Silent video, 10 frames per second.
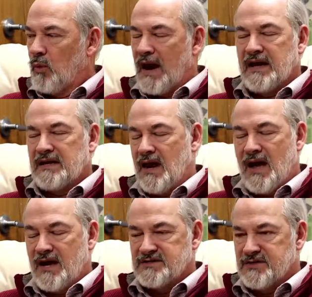
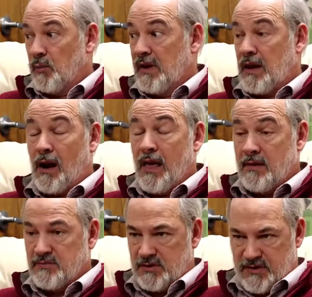recognize that we
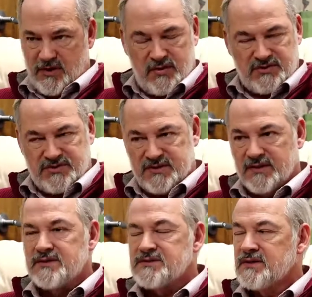claim to be
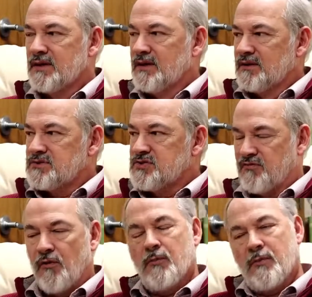Christians to
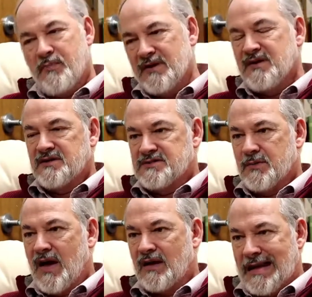form opinions
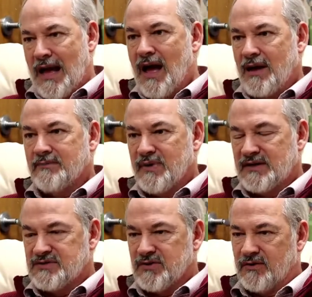about God
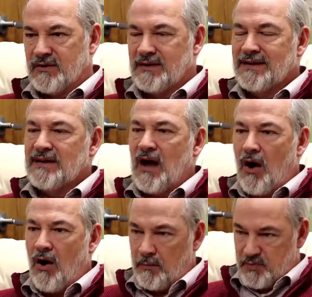based on
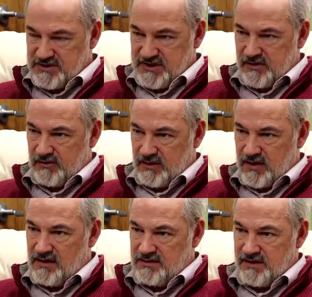our particular
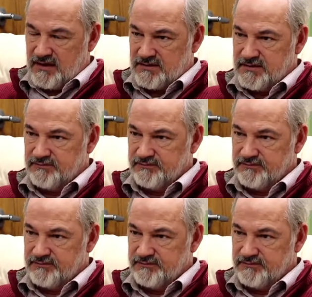conduct.